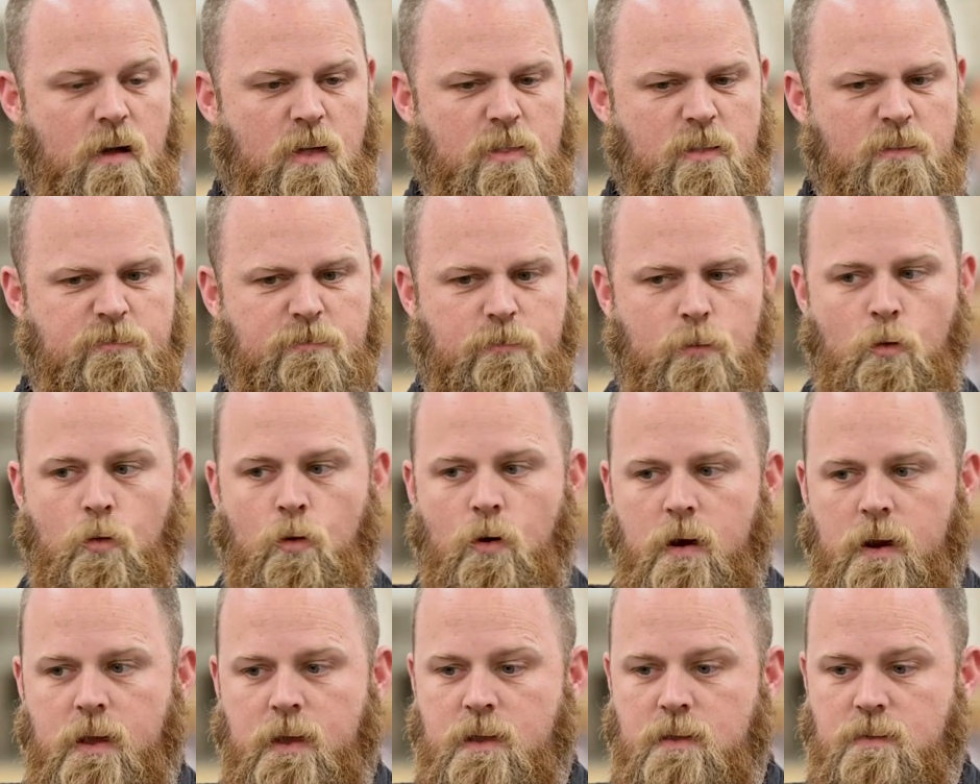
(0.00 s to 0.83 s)
on the
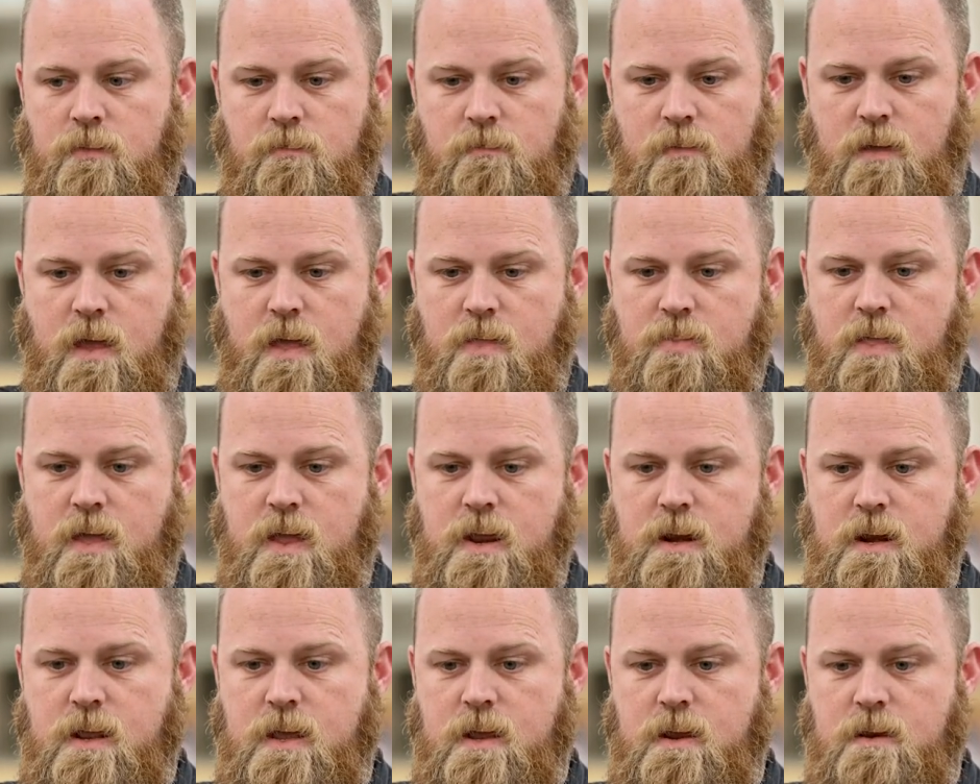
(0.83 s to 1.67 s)
flooring and, and they
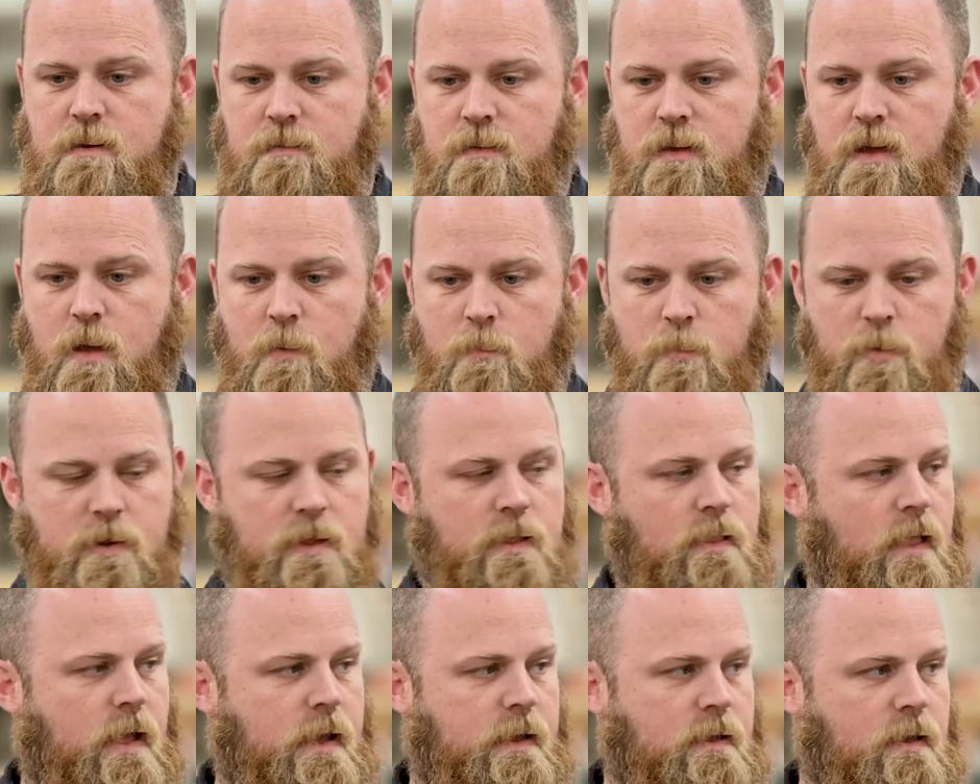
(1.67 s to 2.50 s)
need a
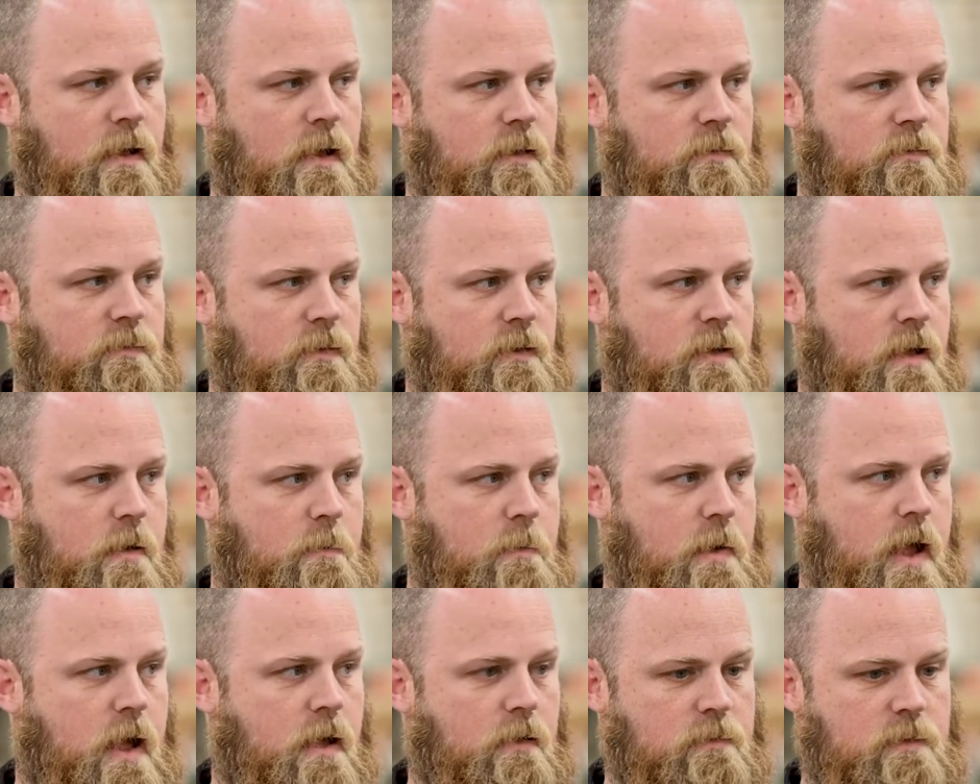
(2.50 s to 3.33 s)
company like us to
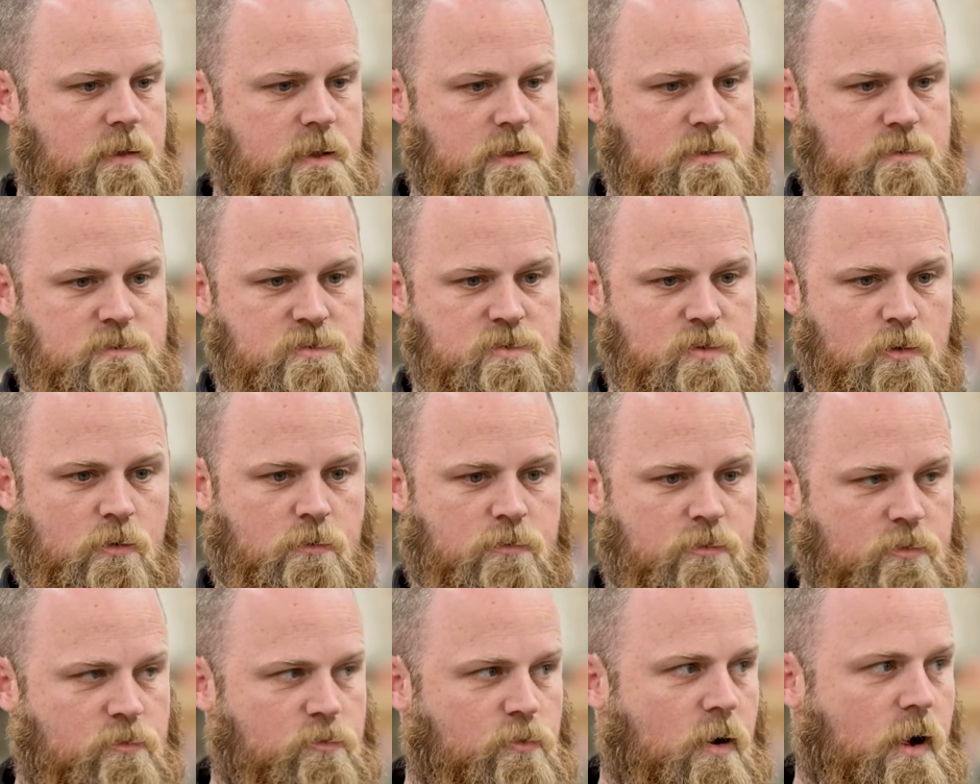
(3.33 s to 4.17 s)
come out and
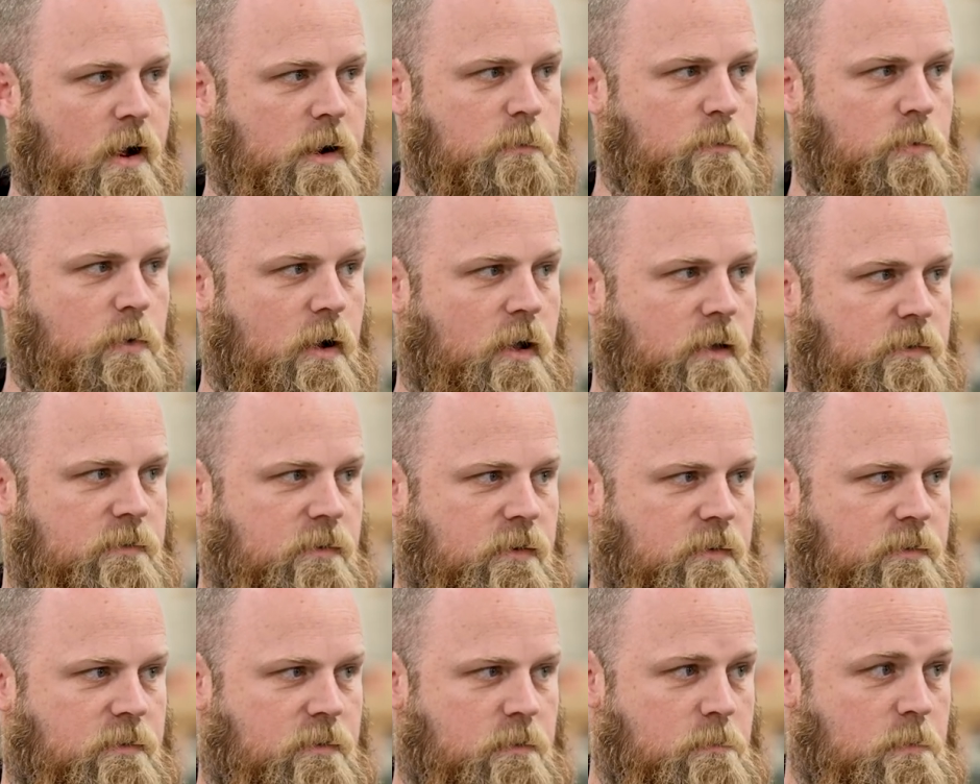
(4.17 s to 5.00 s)
start the drying
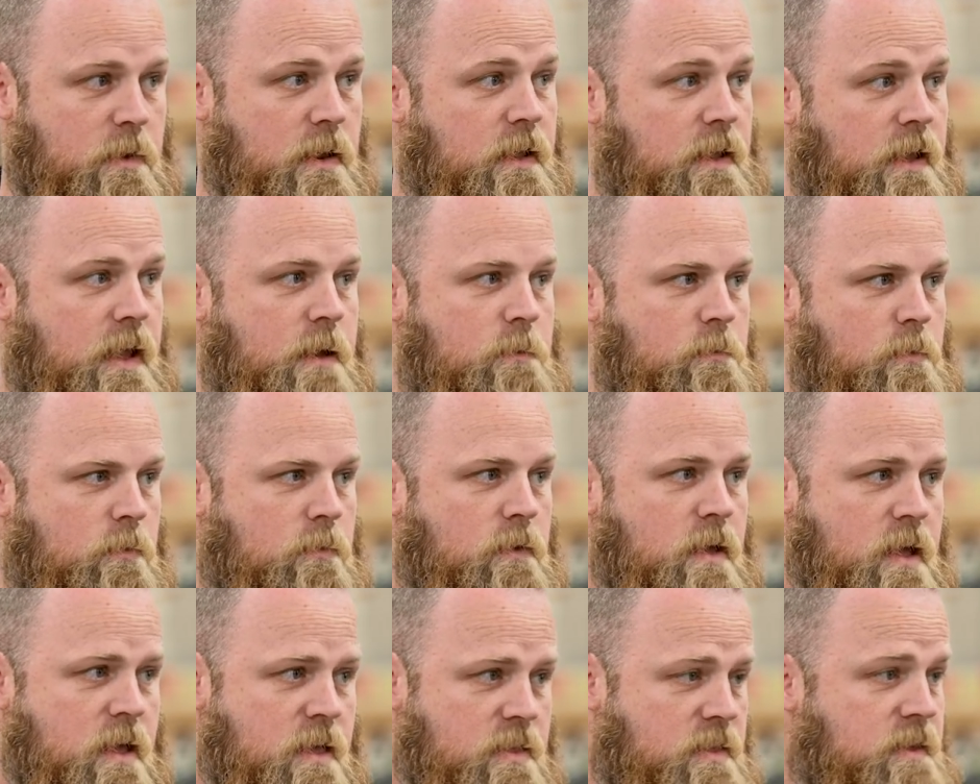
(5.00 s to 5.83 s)
process to mitigate
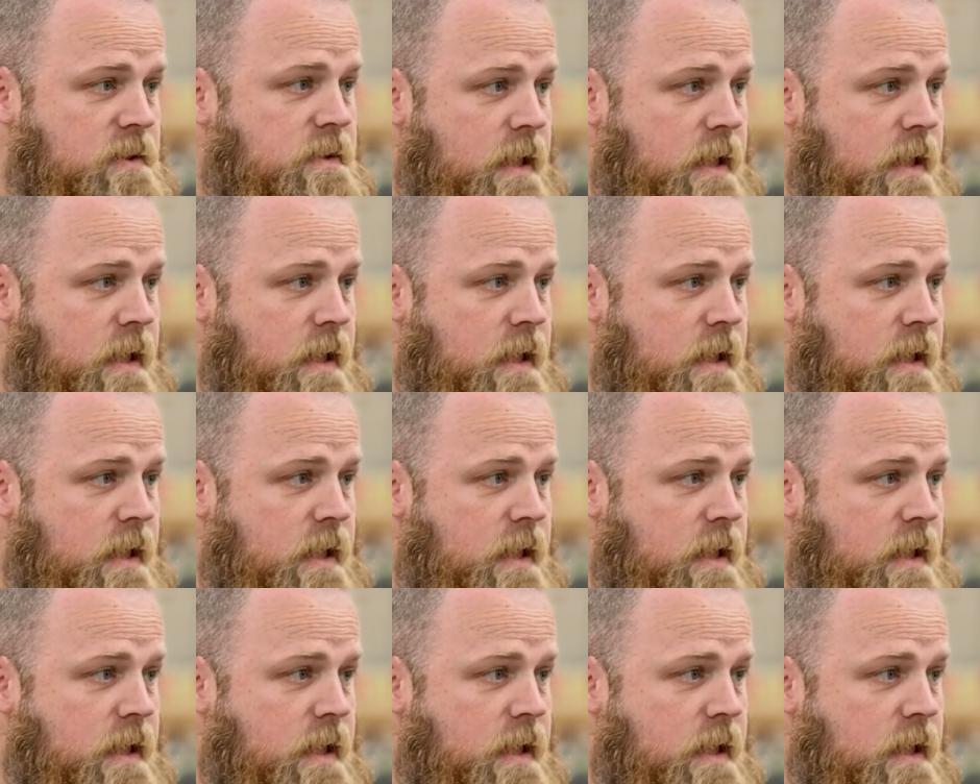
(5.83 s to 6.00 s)
the